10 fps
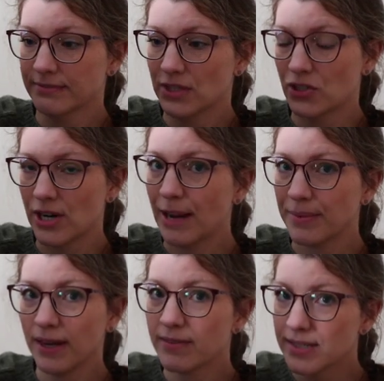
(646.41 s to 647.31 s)
strap.
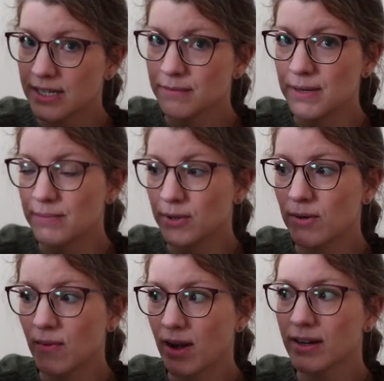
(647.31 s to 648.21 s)
I've seen
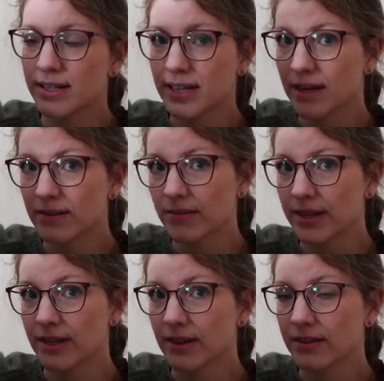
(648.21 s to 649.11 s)
people walk and knit
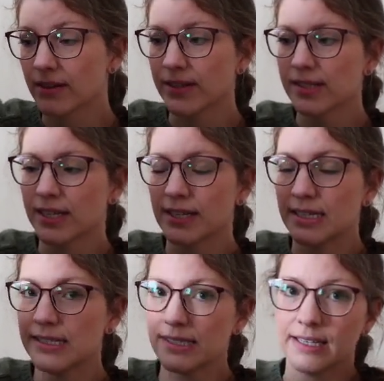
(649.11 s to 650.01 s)
with it on their wrist like
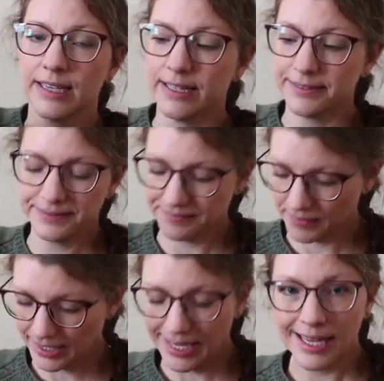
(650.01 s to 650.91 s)
this. Again,
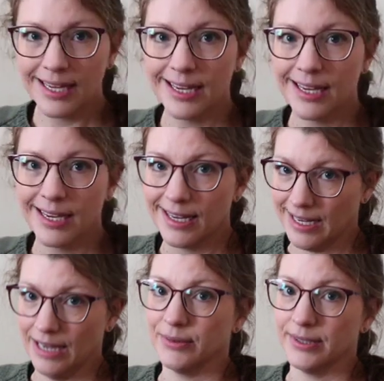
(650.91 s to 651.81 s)

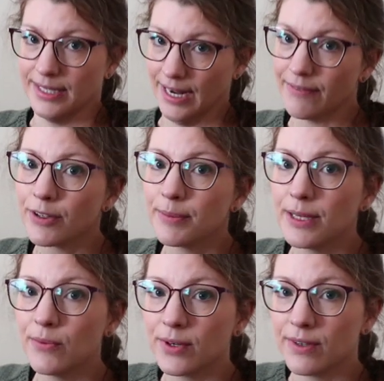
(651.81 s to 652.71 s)
I will never
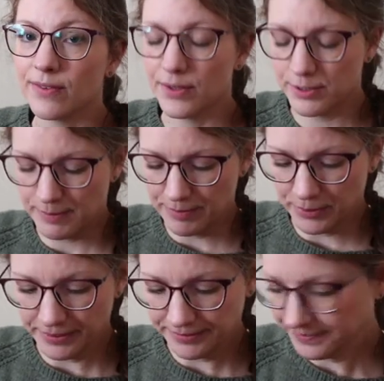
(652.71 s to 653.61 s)
be one of those
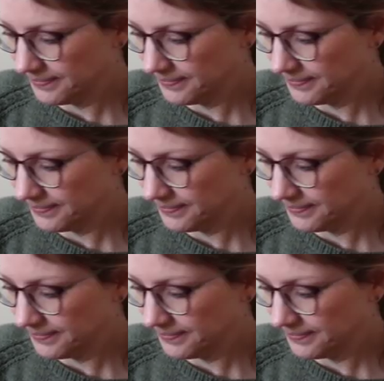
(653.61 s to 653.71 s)
people.